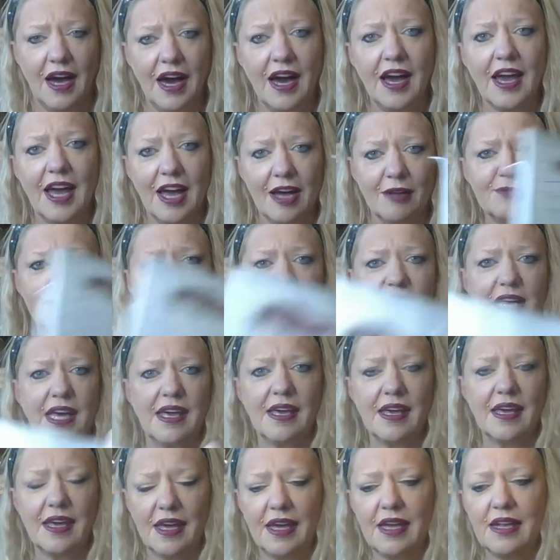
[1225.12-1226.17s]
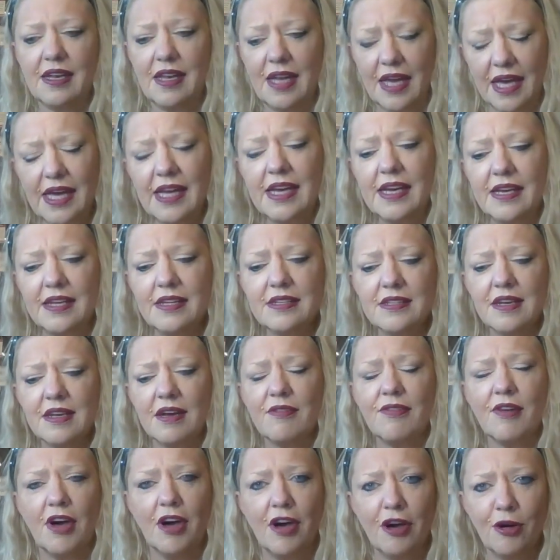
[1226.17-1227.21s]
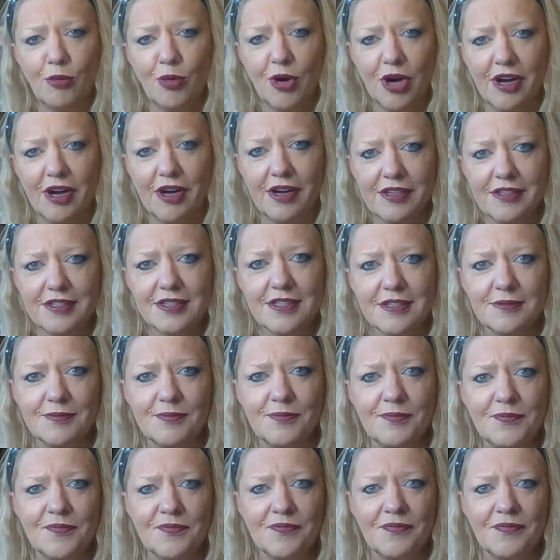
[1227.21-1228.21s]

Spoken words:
I am taking heed of her words,